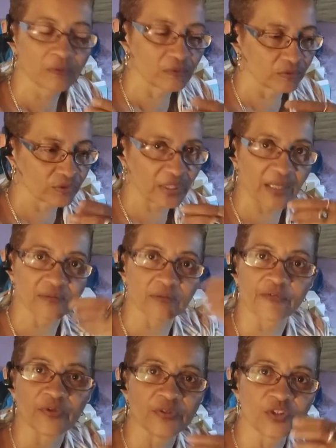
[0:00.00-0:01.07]
you get like
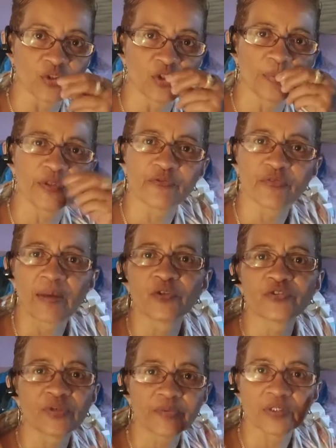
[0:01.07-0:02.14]
a little bit of phlegm
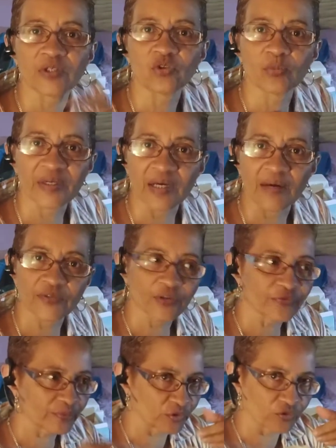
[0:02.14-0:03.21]
or something that you might have there
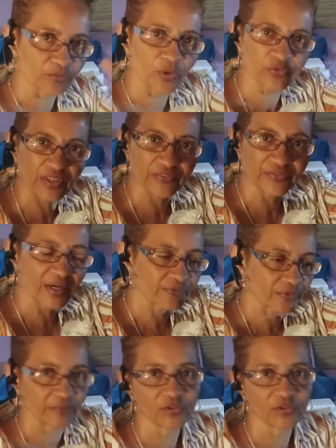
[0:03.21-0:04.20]
from the smokes outside.